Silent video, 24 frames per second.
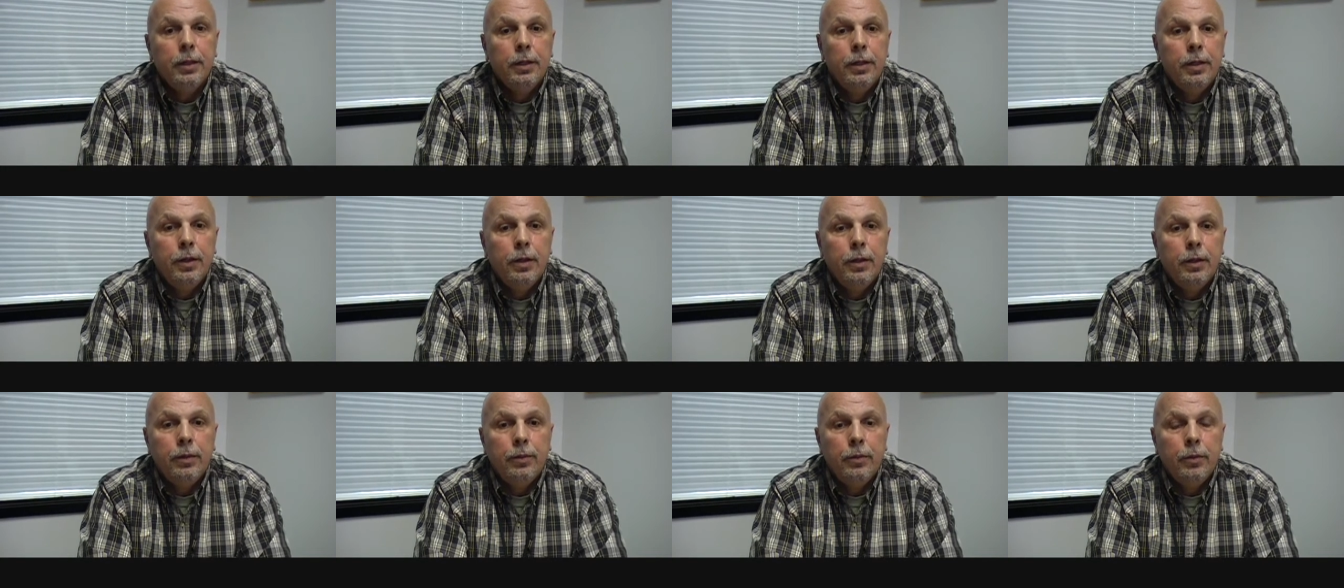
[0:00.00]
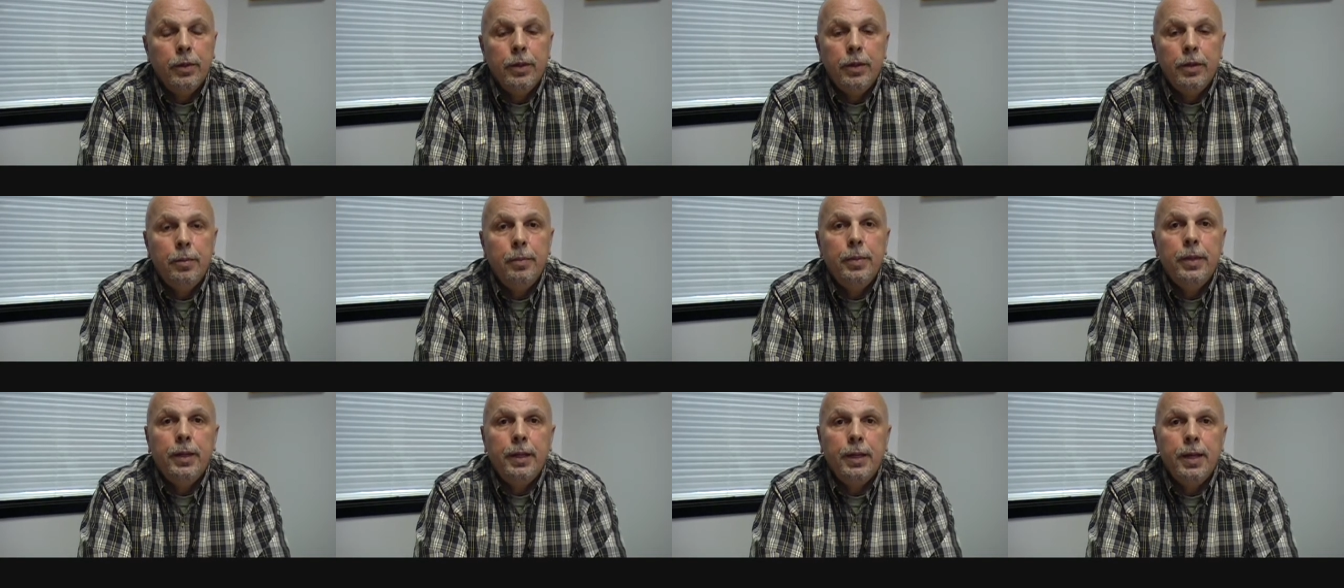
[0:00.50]
you know, one of
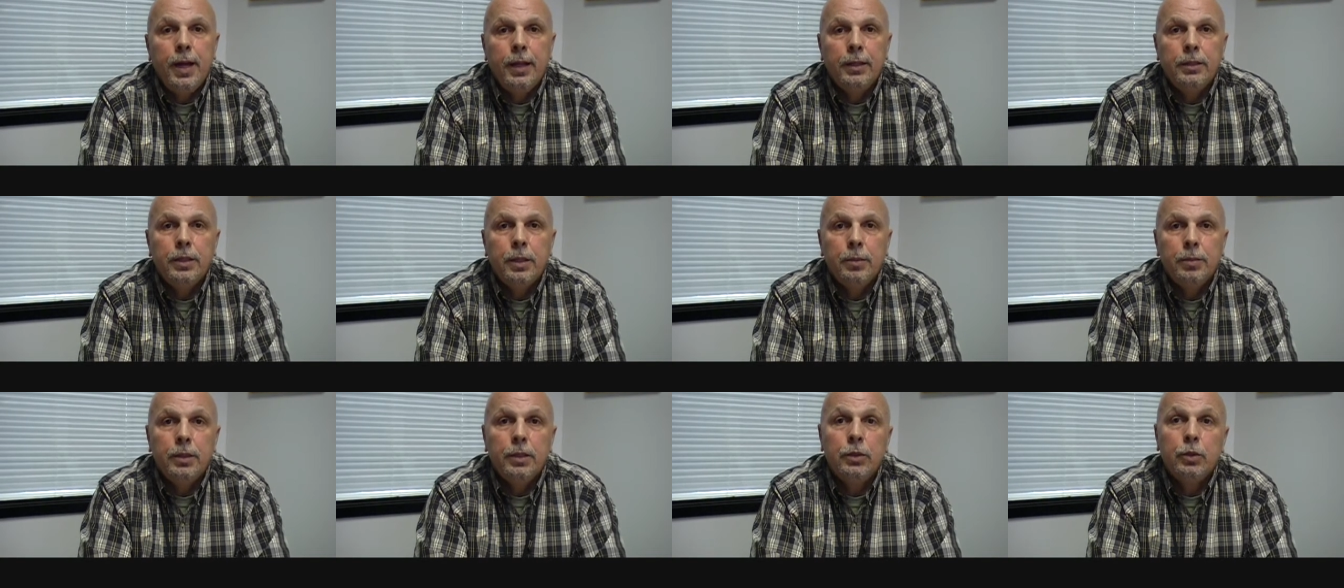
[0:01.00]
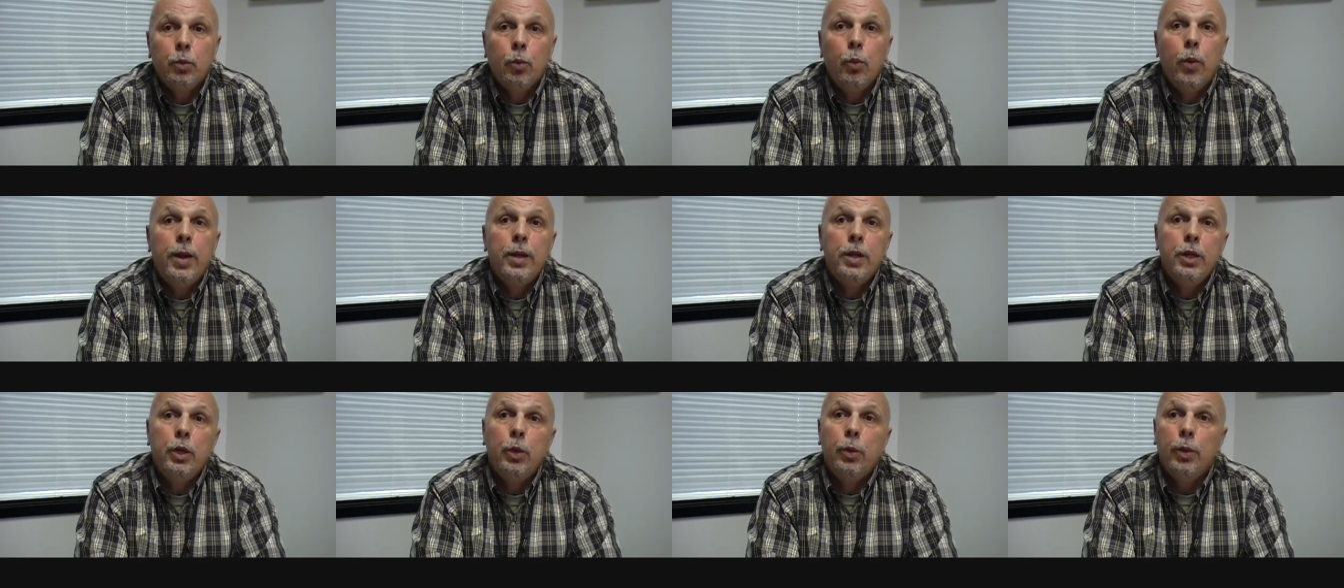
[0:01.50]
the big concepts is
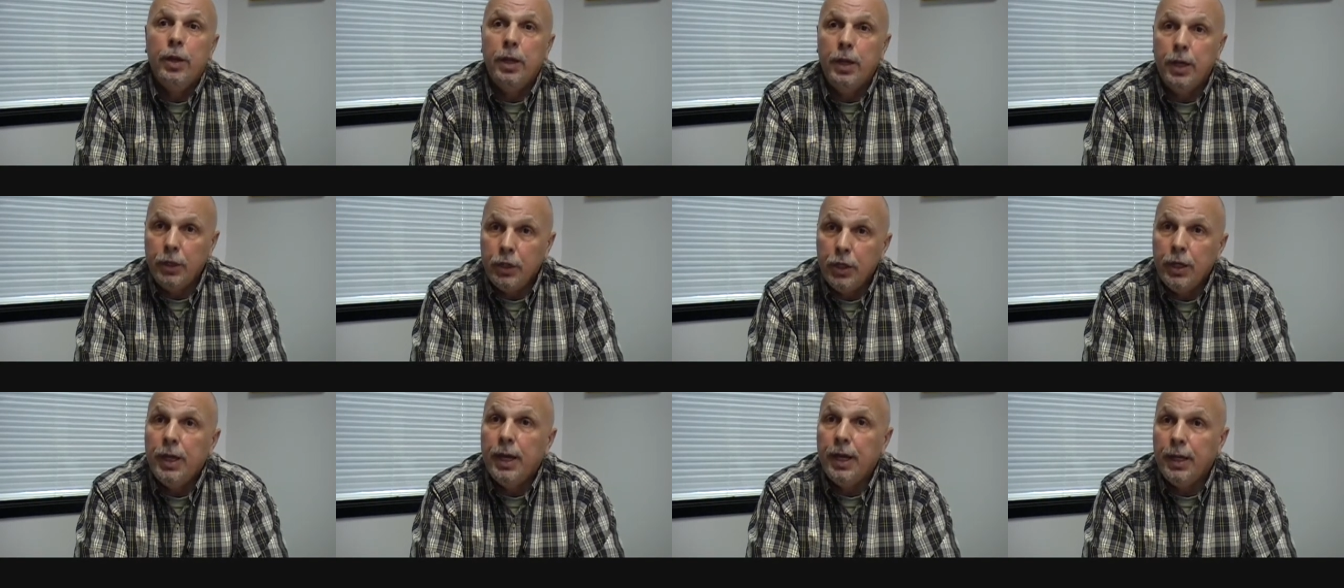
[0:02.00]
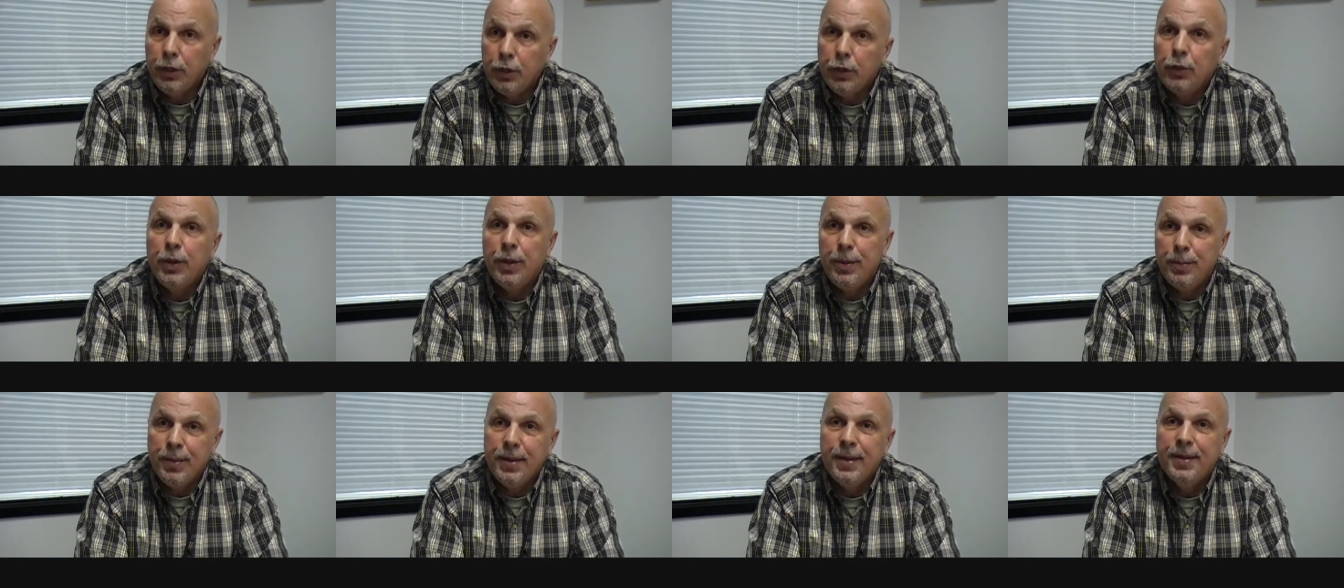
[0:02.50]
when do you initiate
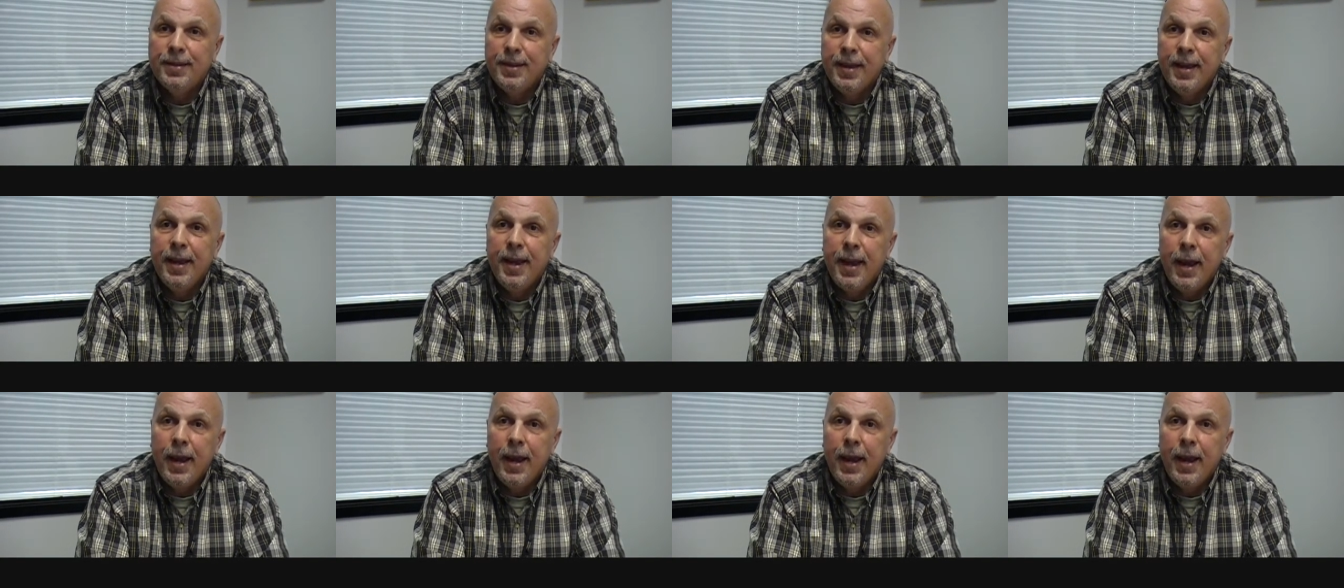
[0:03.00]
treatment?